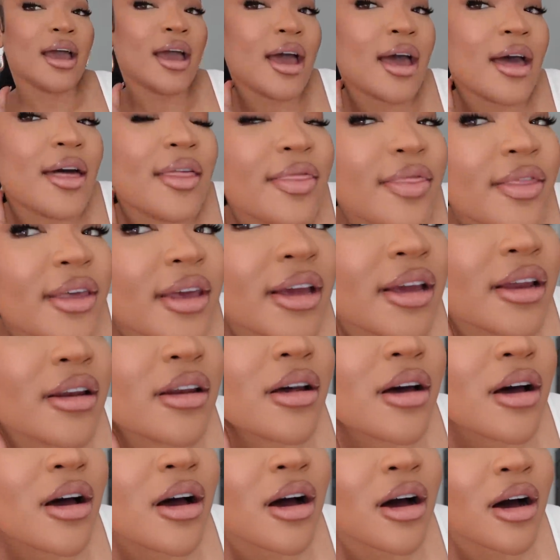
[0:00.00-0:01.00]
And then,
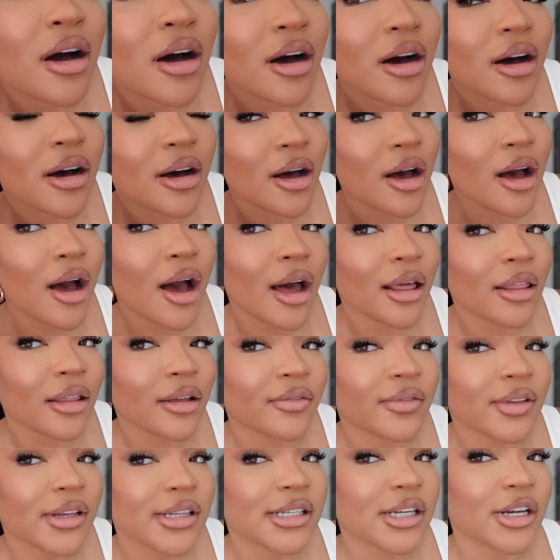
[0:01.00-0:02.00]
uh, I
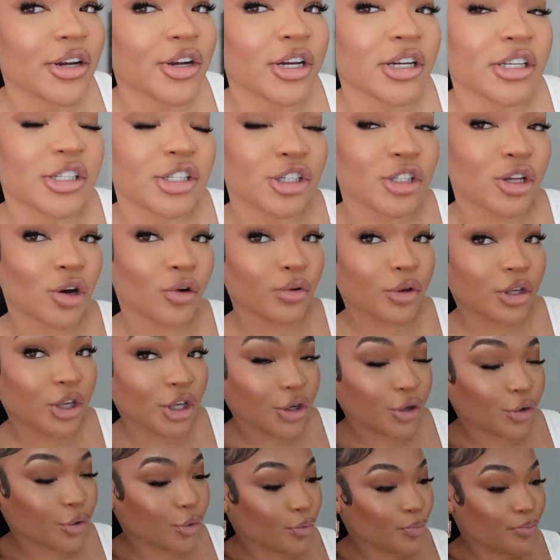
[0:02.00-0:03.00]
love these earrings. So
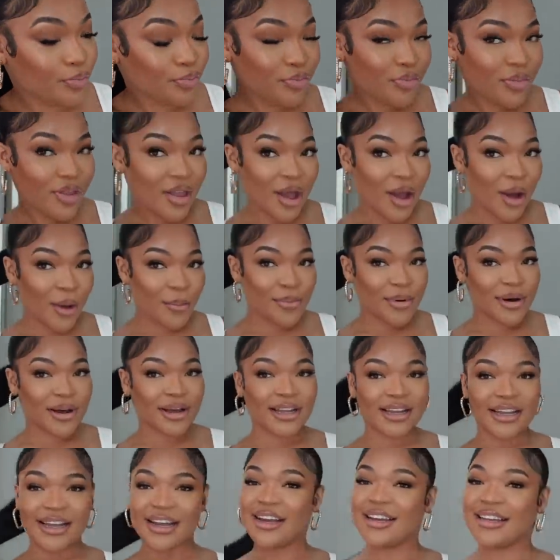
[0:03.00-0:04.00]
cute
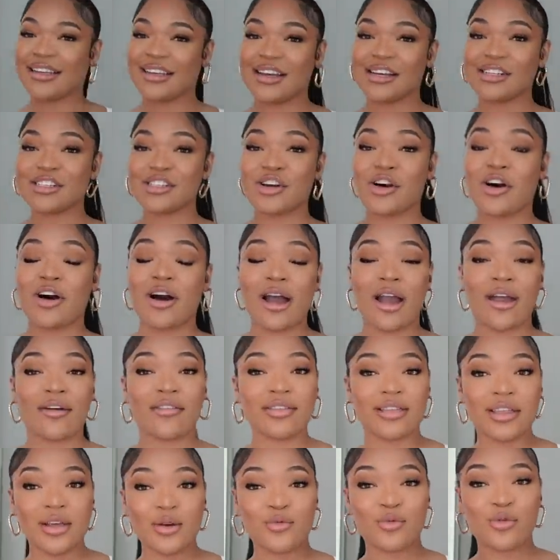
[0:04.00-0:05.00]
but yes y'all
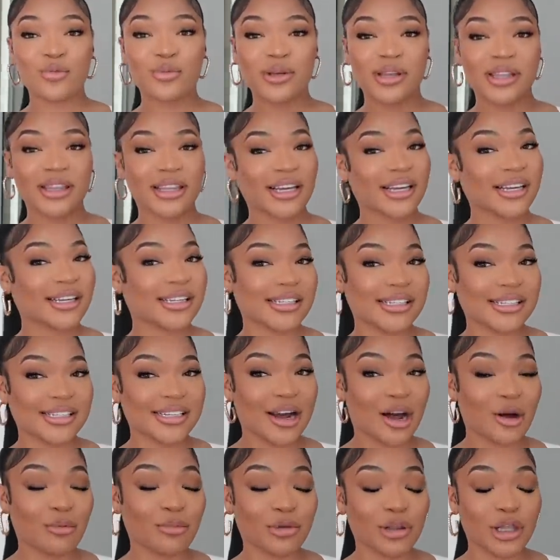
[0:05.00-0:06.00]
everything will be linked
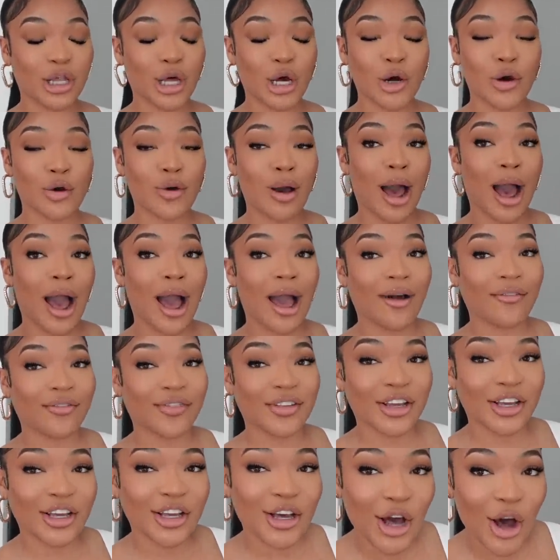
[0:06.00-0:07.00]
down below i have
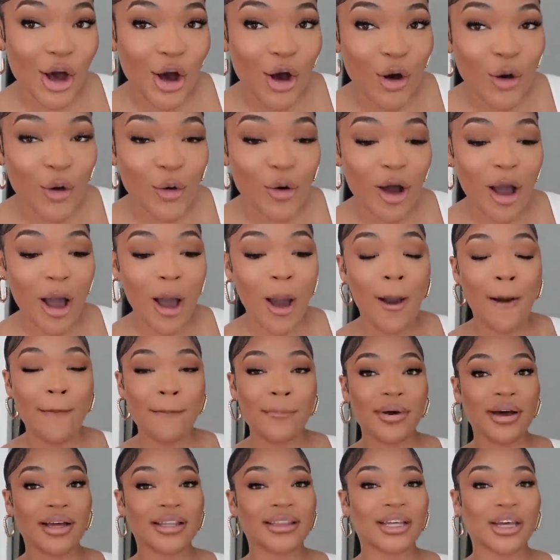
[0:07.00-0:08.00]
to go
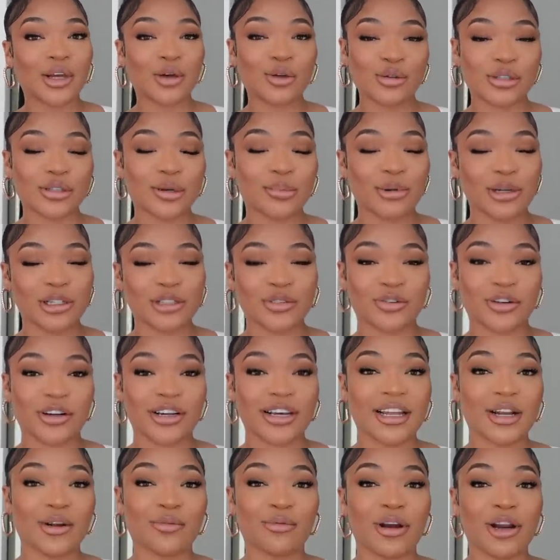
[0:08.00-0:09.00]
but thank you so much for
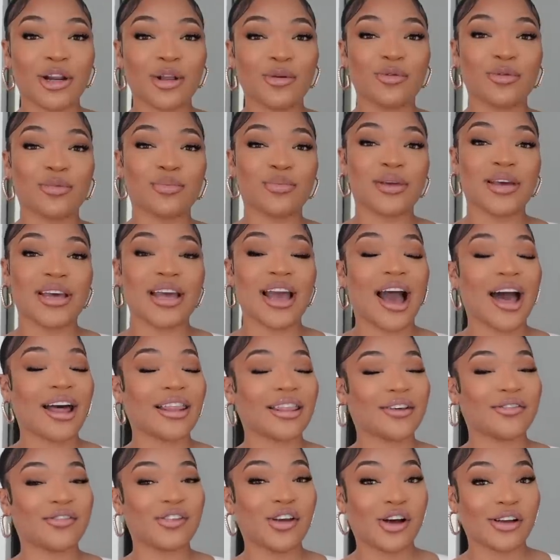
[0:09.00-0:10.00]
getting ready with me i
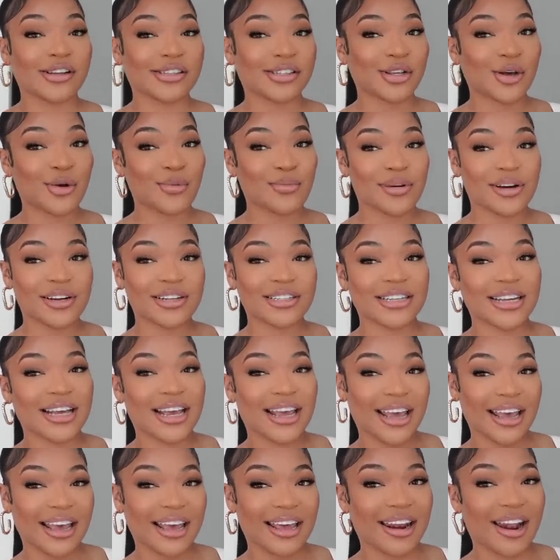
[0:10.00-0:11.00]
love y'all so much
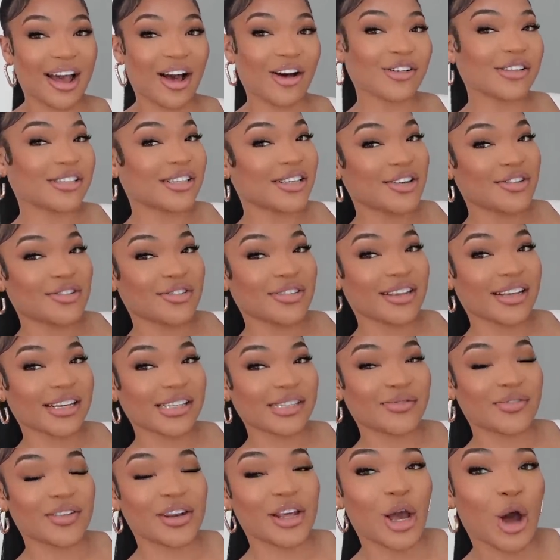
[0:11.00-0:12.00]
and i'll see you in the
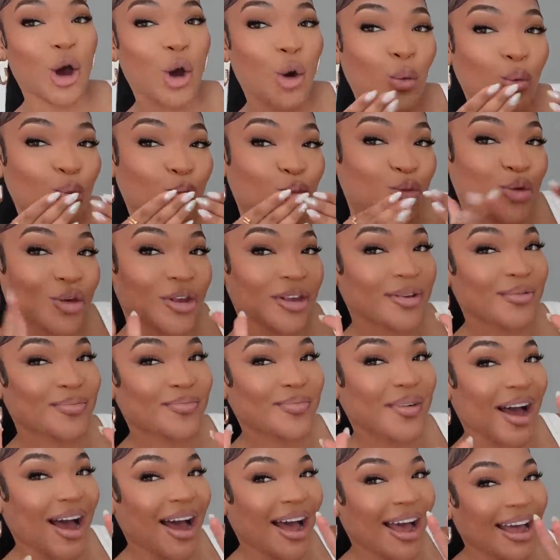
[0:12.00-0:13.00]
next video
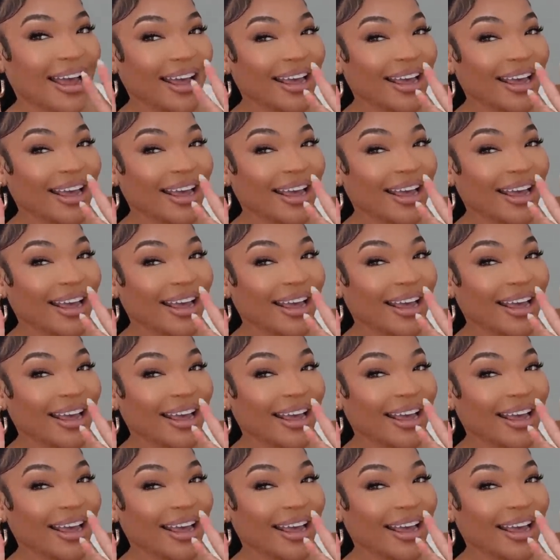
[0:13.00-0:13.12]
Bye.